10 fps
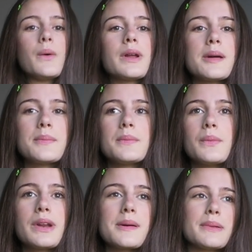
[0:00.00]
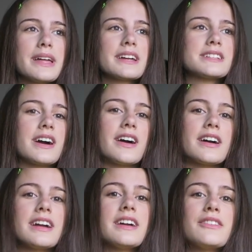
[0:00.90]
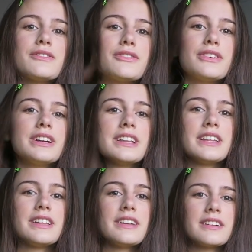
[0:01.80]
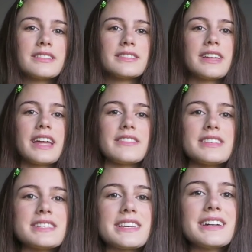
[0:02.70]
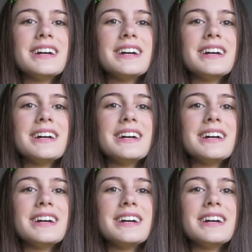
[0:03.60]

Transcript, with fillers: when I'm when I'm playing guitar, it really. You can't even see